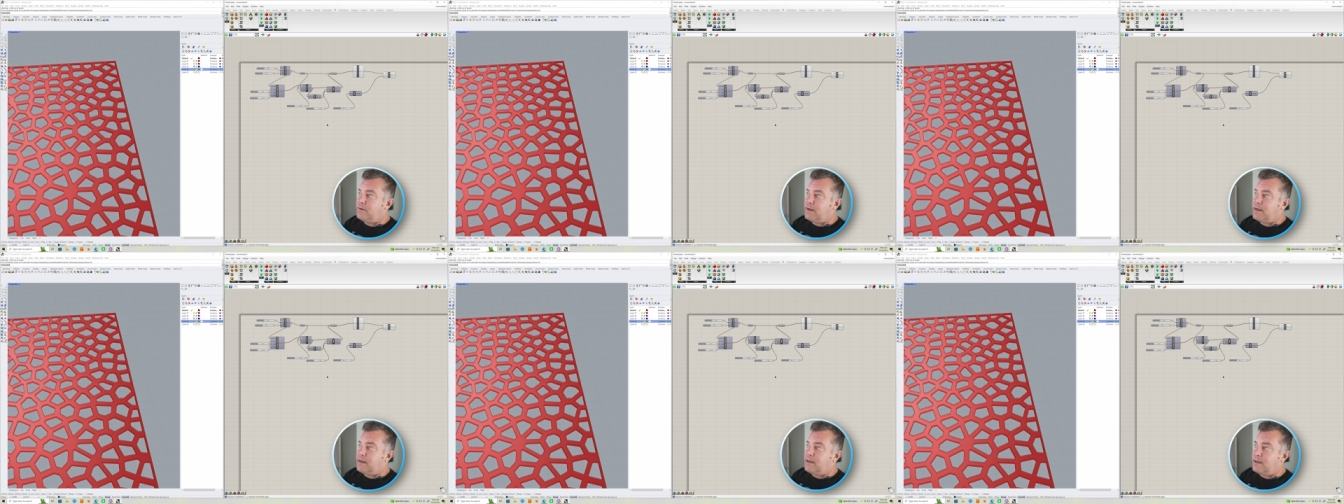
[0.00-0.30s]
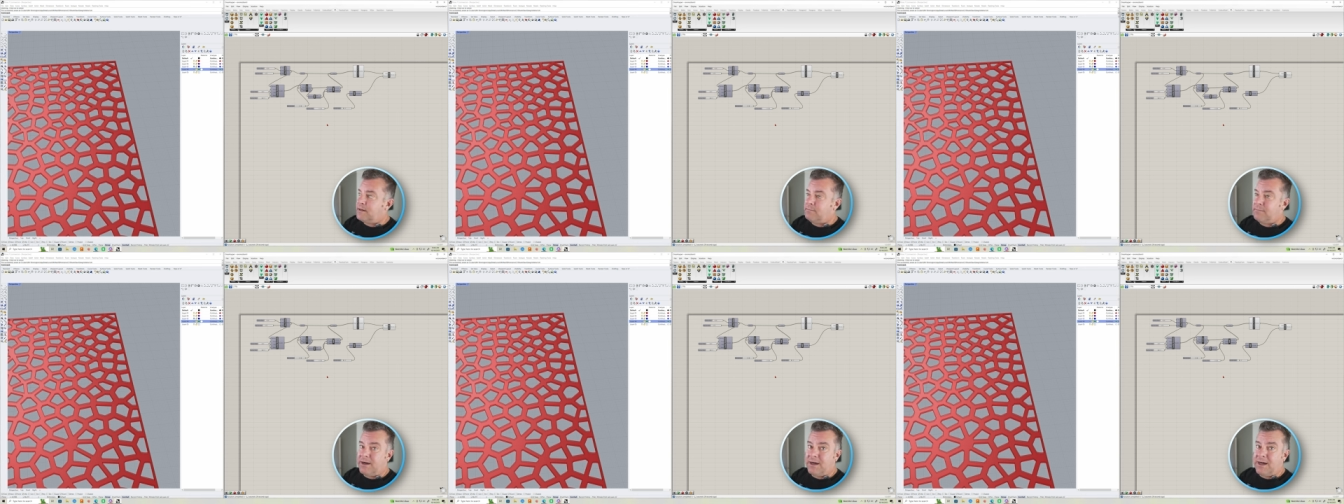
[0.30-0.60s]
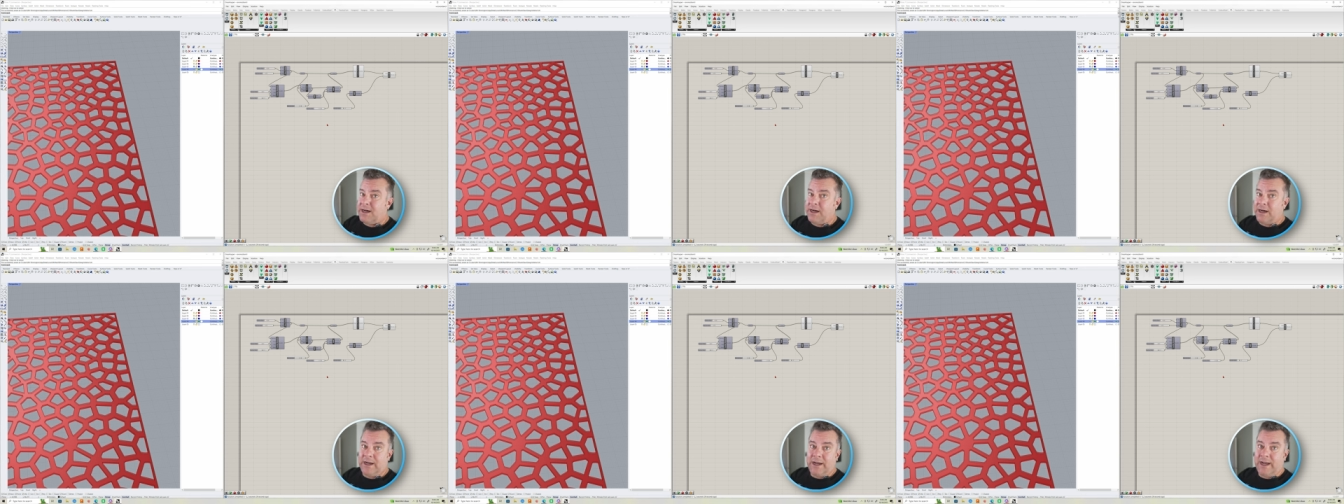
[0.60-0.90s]
Um,
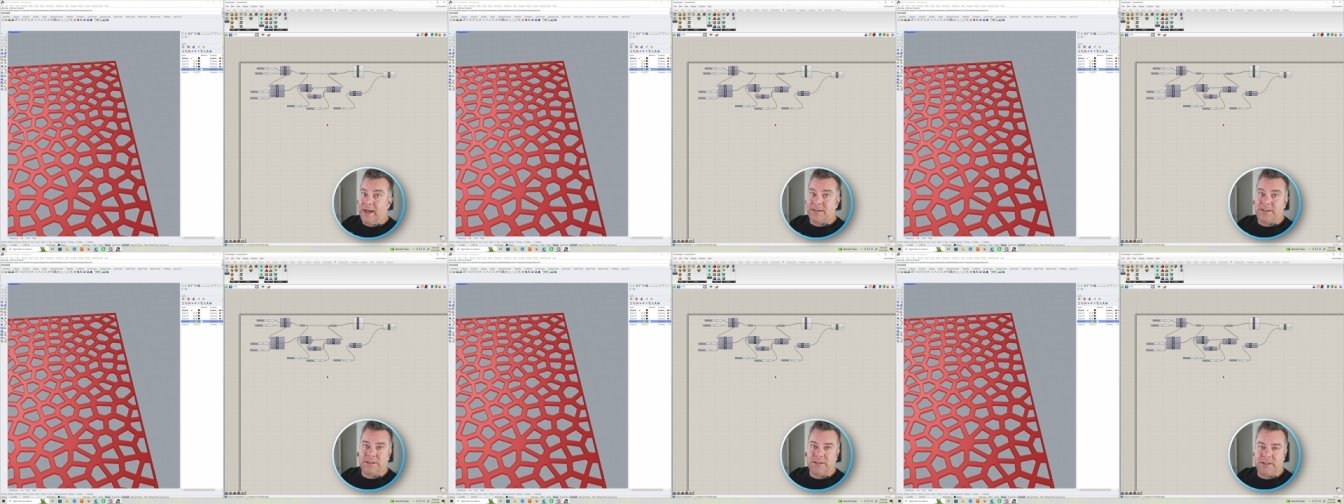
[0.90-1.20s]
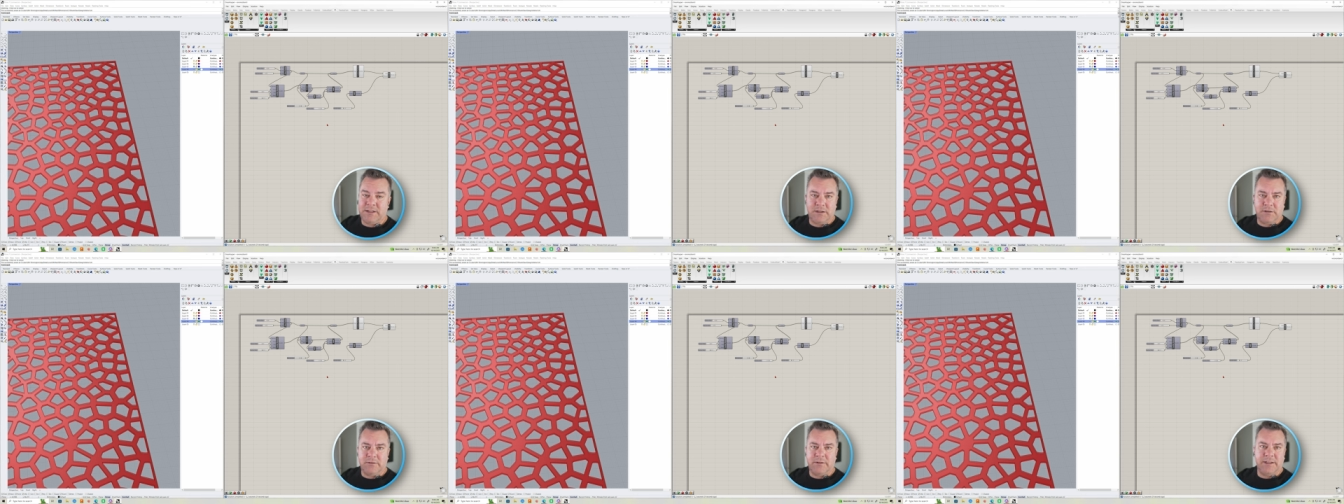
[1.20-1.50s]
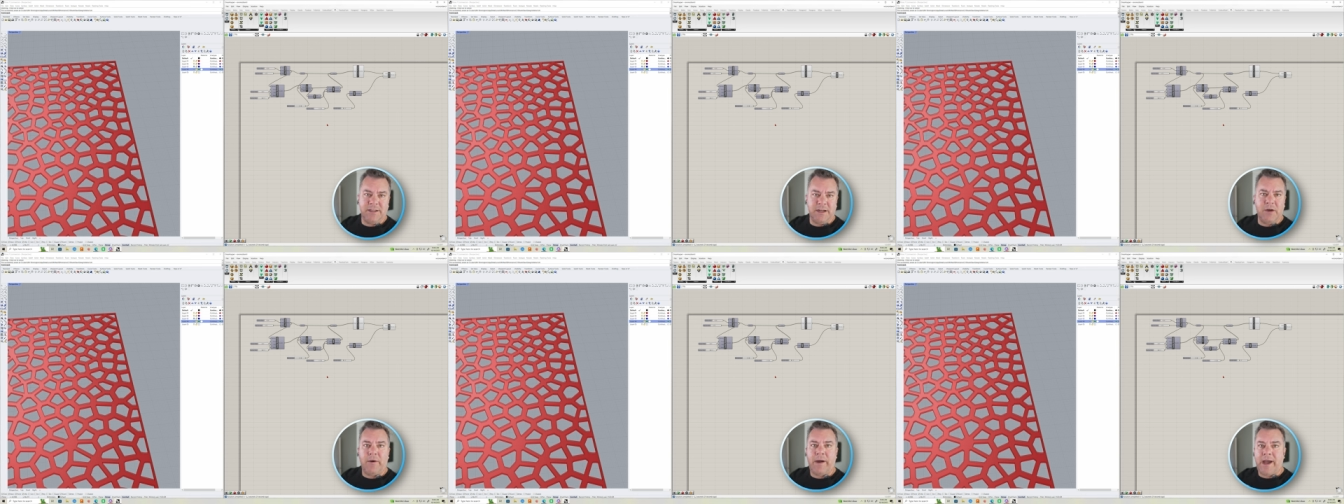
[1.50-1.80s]
I actually don't
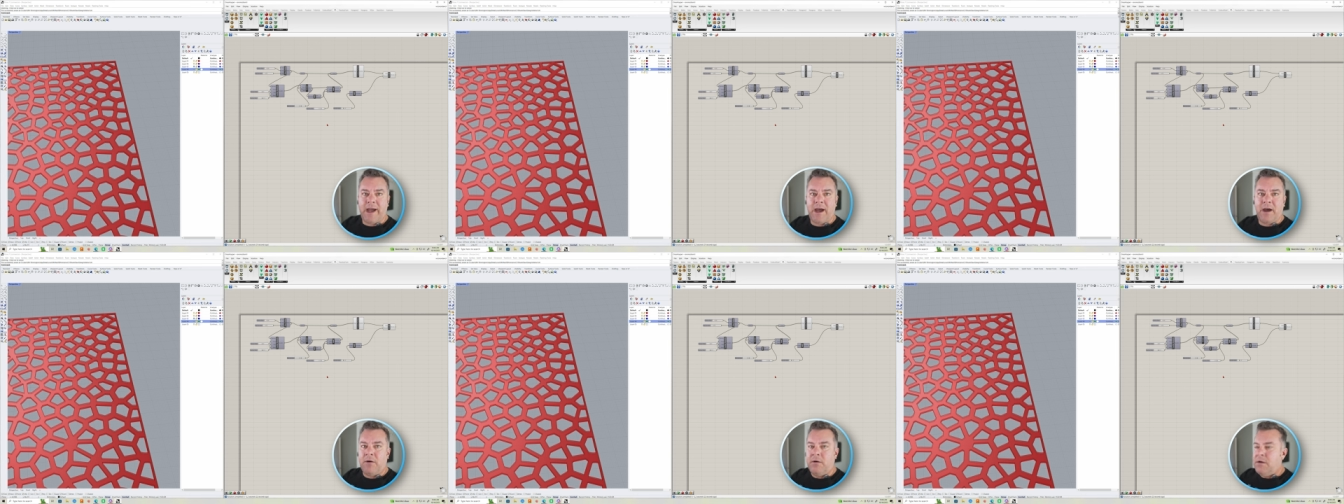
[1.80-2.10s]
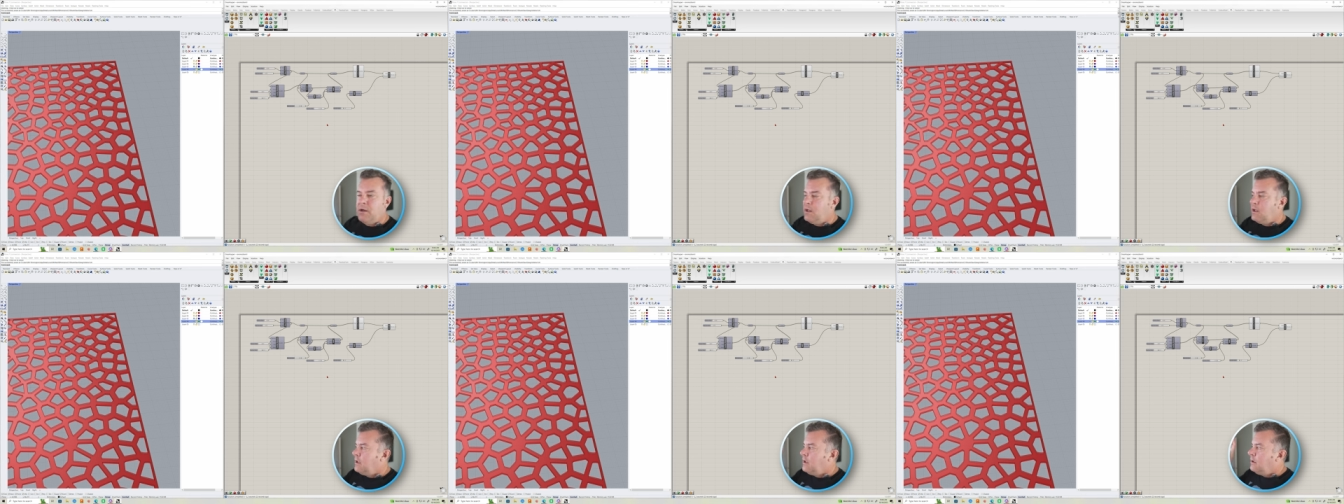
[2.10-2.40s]
really know how.